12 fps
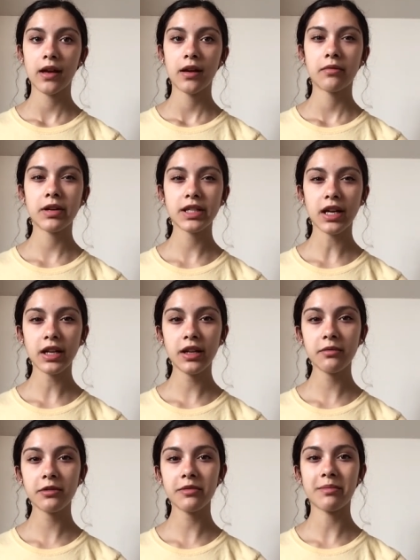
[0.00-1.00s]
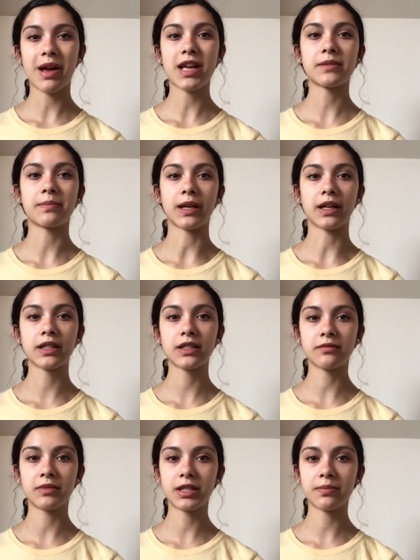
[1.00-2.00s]
When talking about mass balance,
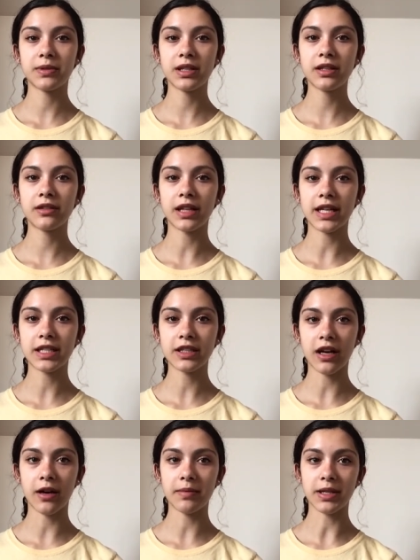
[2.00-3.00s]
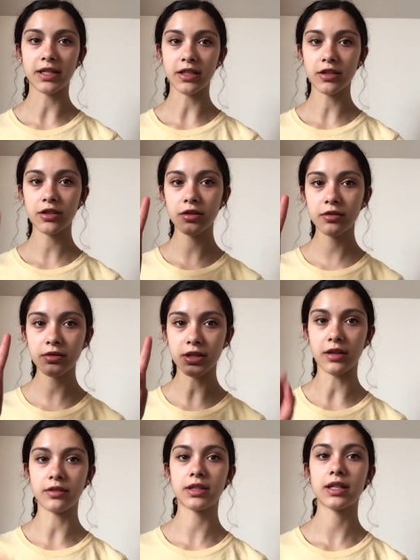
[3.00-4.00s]
we split the glacier up into two
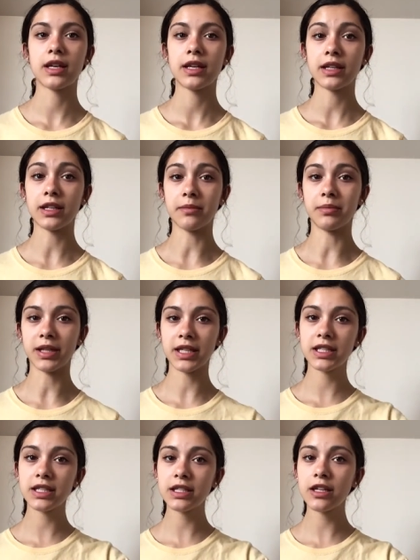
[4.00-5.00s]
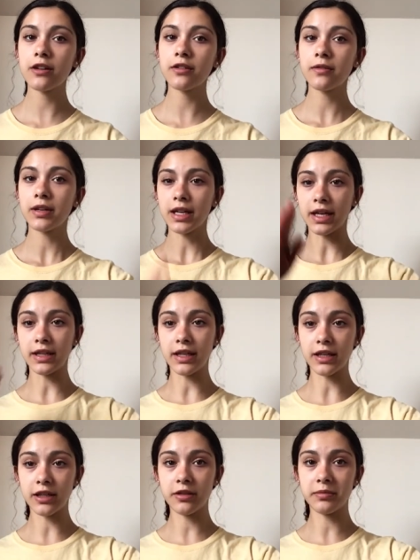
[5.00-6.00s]
zones, the ablation zone and the
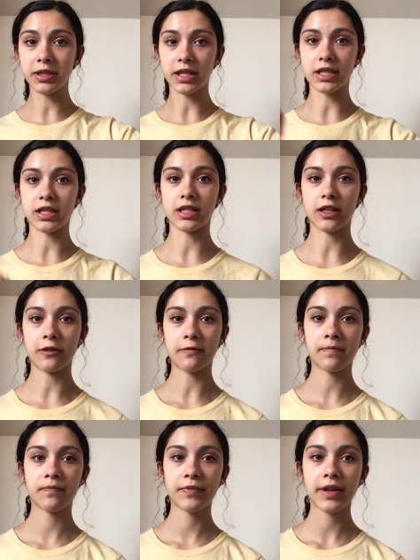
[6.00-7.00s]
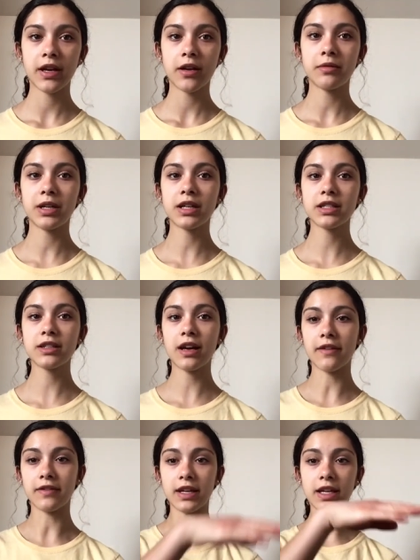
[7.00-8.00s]
accumulation zone. We also
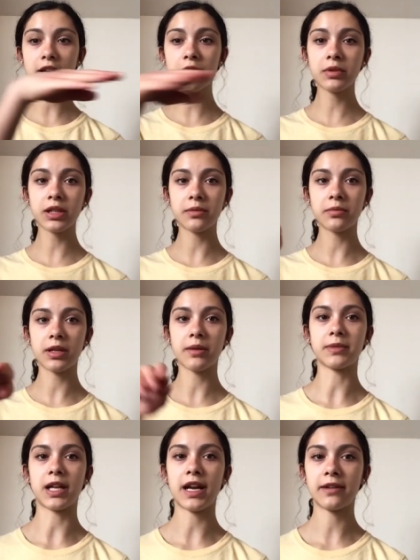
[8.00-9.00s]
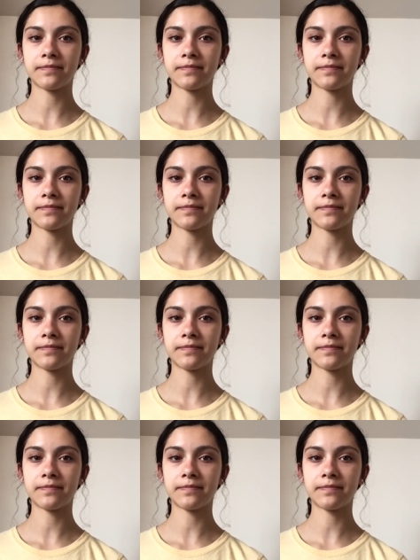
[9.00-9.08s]
have the equilibrium line.